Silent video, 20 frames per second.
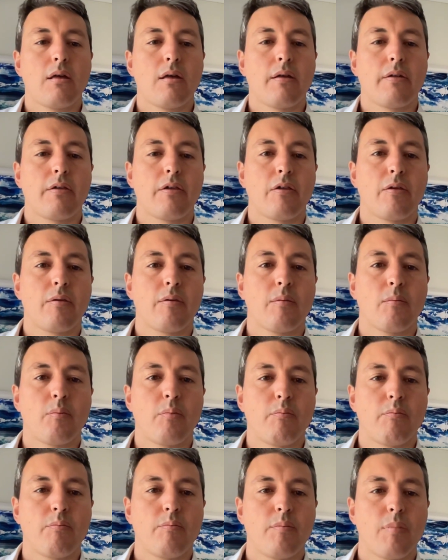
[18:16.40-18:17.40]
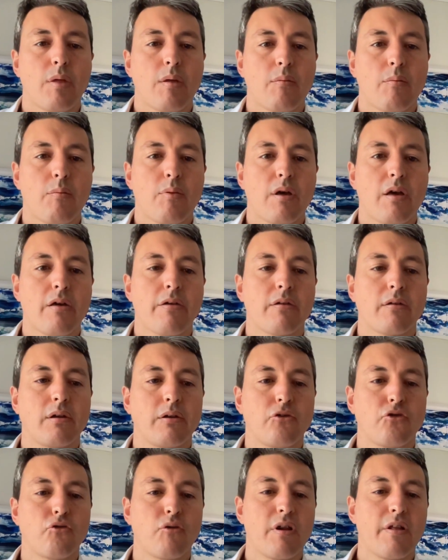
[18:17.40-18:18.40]
This is Pearson
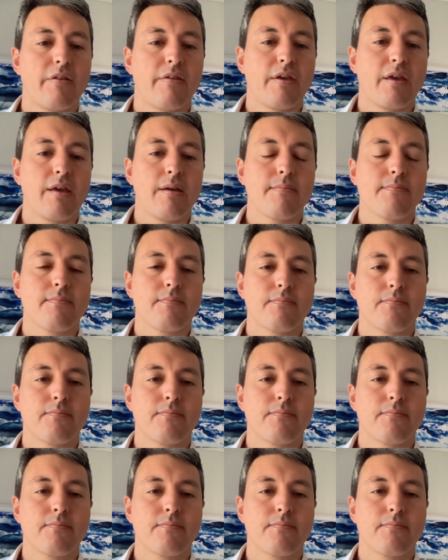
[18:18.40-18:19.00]
and Trinity